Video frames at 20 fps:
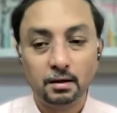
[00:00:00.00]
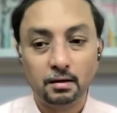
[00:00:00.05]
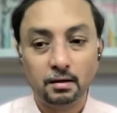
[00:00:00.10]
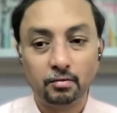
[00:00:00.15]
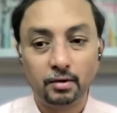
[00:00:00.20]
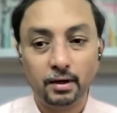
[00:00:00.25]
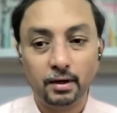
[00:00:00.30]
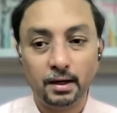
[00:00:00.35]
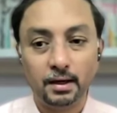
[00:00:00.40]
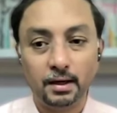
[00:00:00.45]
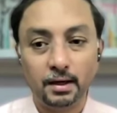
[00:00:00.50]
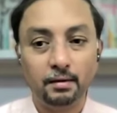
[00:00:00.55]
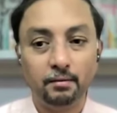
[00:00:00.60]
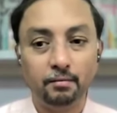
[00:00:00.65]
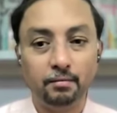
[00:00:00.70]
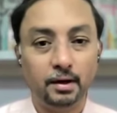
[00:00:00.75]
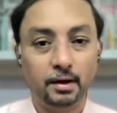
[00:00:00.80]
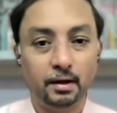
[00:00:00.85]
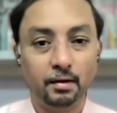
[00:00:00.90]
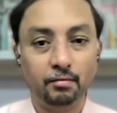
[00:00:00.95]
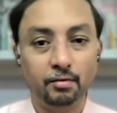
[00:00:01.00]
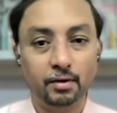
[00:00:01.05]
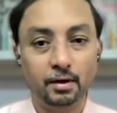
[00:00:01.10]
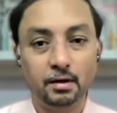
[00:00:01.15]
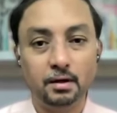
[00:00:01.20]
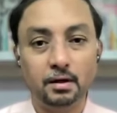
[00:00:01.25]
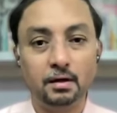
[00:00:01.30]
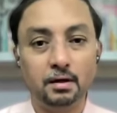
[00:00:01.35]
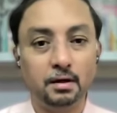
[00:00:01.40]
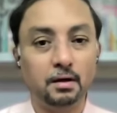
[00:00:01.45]
In fact, I've
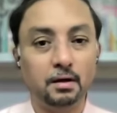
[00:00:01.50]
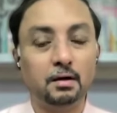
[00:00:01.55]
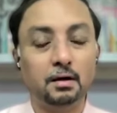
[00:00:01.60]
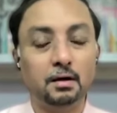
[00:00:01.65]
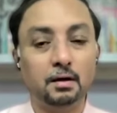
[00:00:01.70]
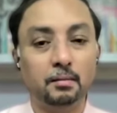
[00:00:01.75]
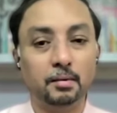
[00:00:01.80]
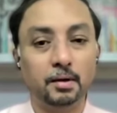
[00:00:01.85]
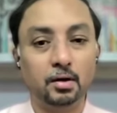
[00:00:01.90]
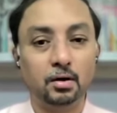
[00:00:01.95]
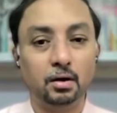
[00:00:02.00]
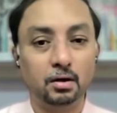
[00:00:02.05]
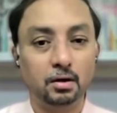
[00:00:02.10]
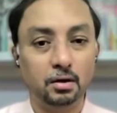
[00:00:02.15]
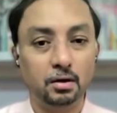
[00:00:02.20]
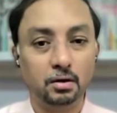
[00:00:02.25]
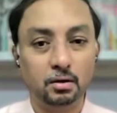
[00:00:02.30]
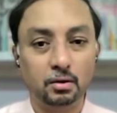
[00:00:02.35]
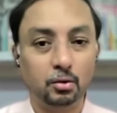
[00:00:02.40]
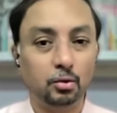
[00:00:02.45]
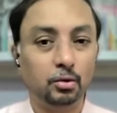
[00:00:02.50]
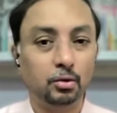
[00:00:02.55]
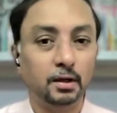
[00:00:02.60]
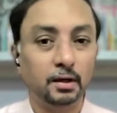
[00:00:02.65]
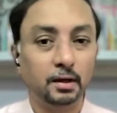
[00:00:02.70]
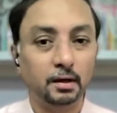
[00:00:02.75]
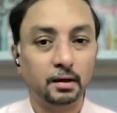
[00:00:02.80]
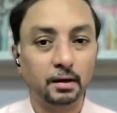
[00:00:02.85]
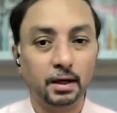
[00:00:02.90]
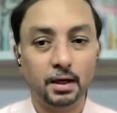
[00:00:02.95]
instructed my daughter to do
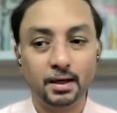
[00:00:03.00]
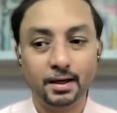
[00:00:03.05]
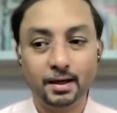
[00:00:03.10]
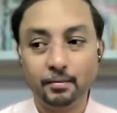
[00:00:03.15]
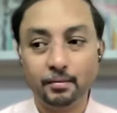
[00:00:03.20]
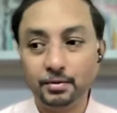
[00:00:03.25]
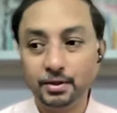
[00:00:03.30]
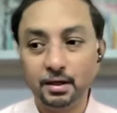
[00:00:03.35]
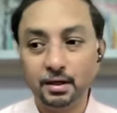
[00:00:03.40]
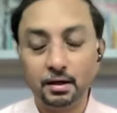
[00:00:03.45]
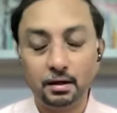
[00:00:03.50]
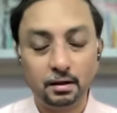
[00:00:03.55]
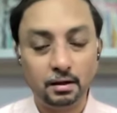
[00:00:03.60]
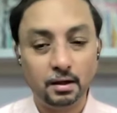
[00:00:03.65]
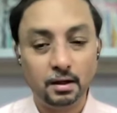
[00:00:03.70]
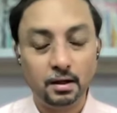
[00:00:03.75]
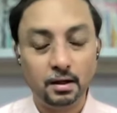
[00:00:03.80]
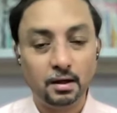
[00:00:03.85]
that. Anytime she